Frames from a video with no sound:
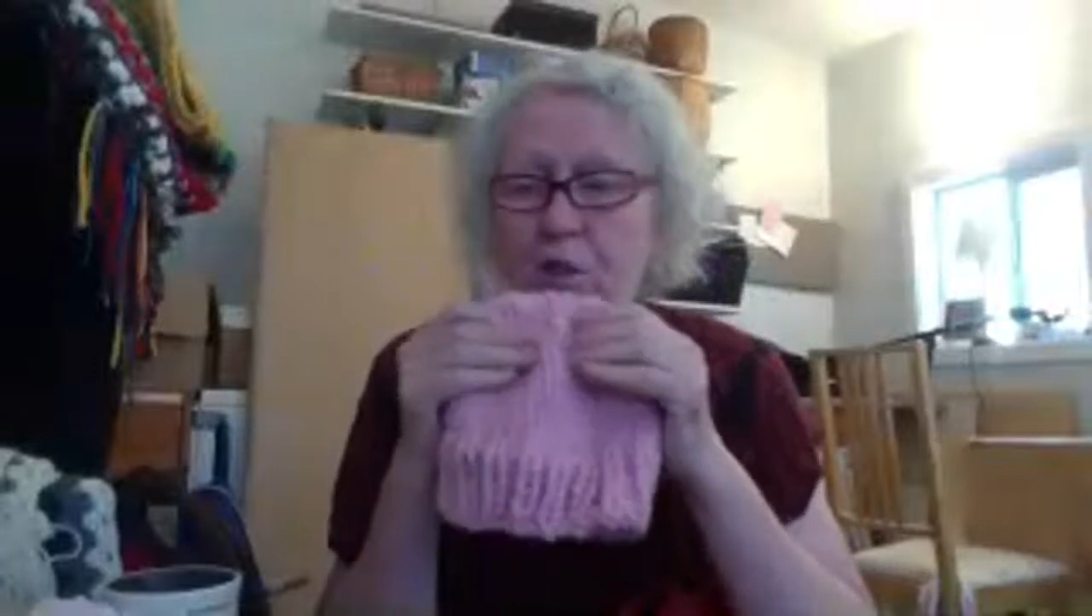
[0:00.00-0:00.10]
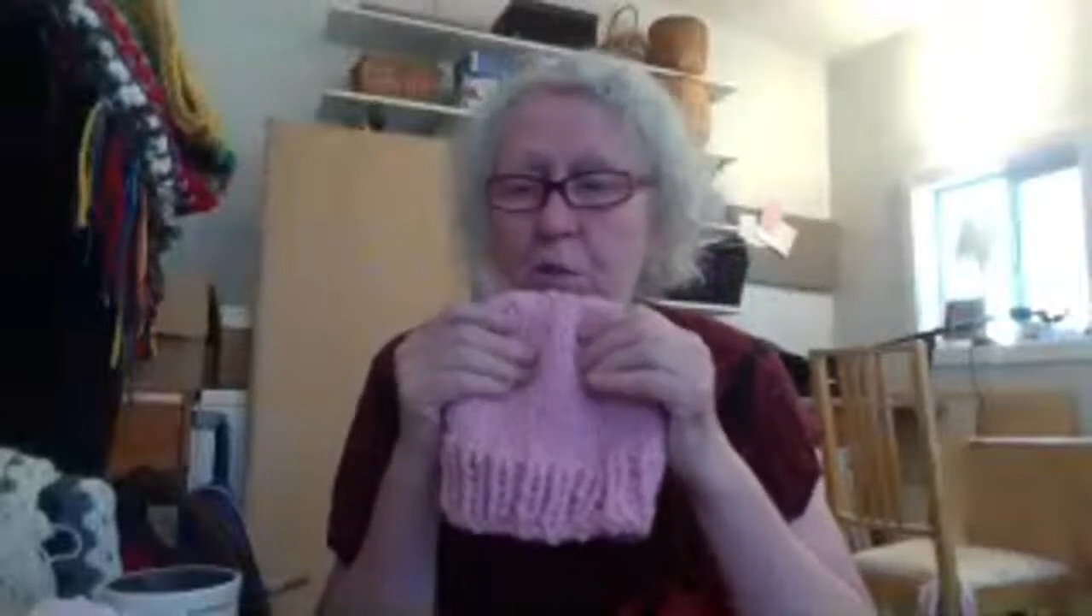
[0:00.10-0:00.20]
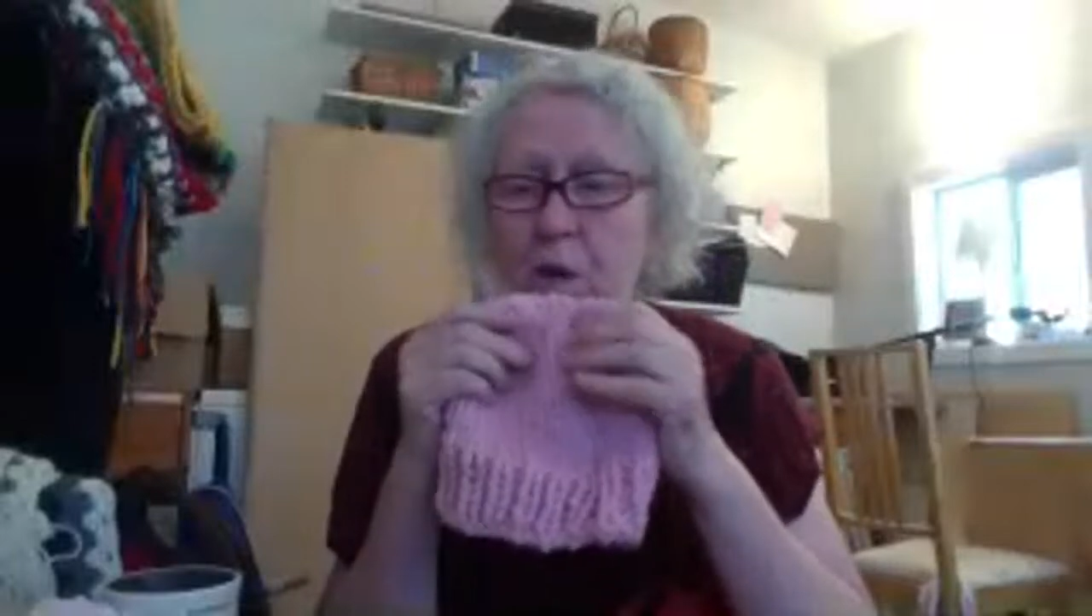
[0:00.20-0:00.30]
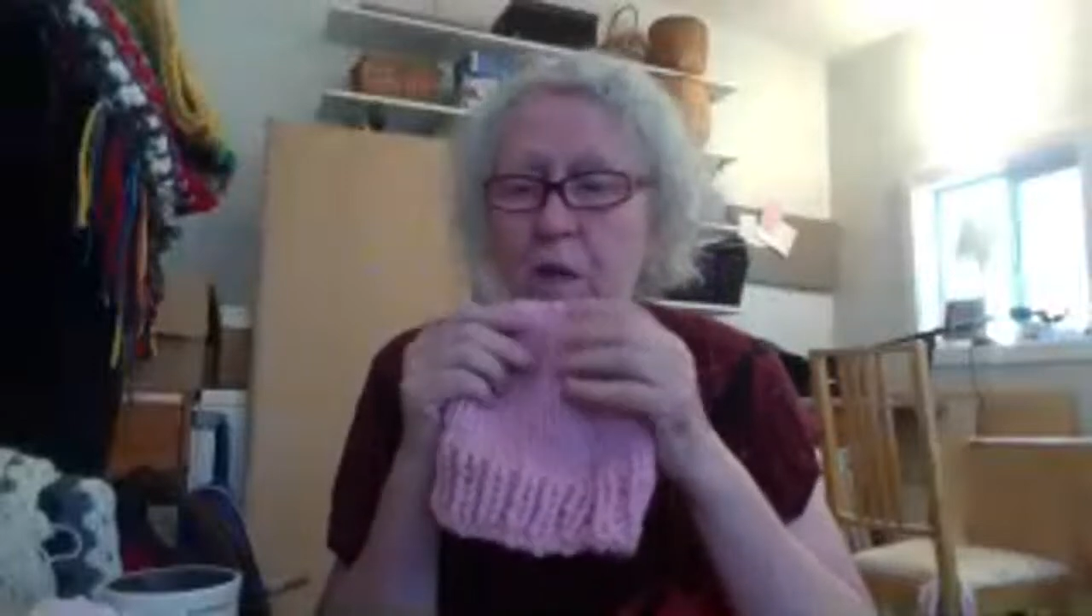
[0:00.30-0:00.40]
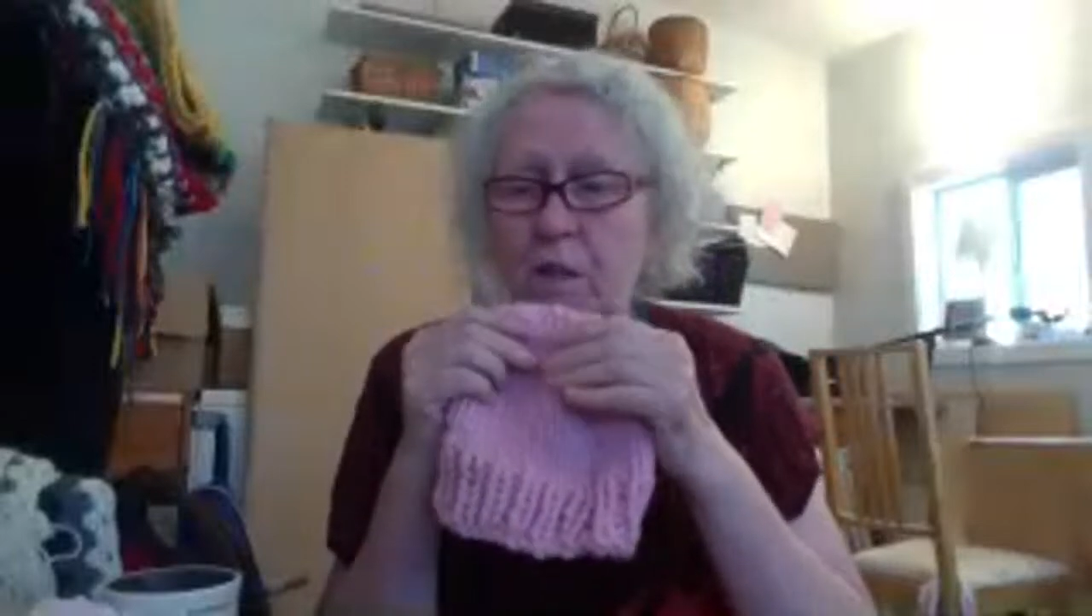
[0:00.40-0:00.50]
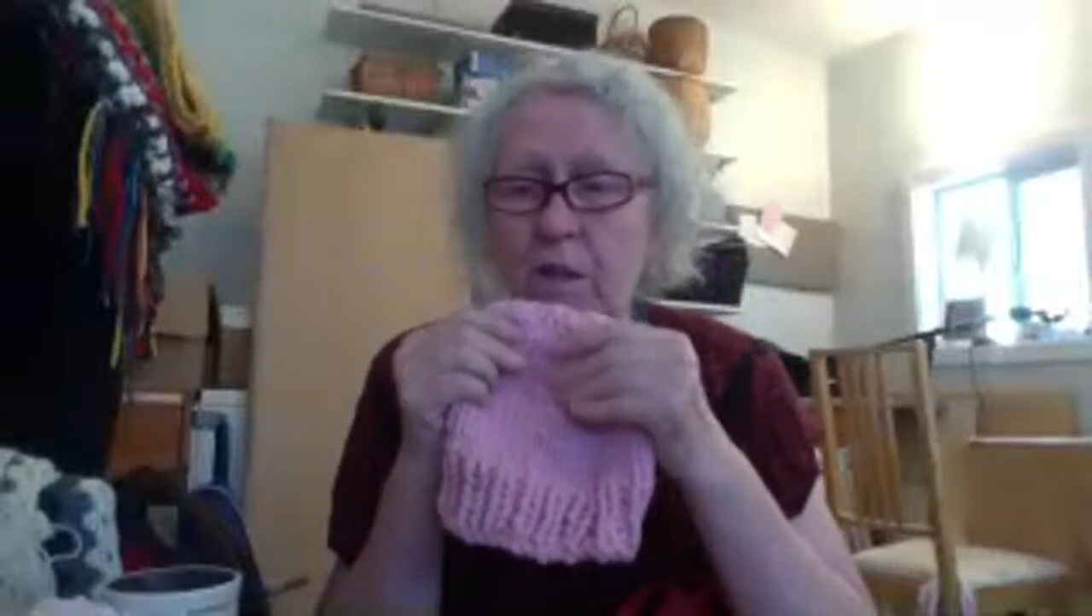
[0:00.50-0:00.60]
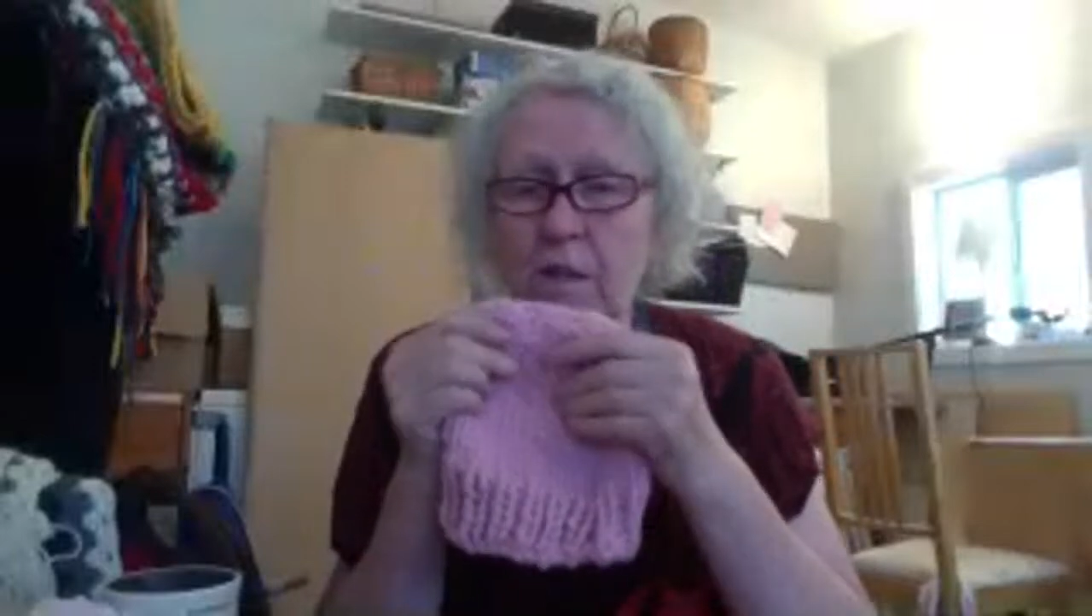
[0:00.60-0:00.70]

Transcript: she wants a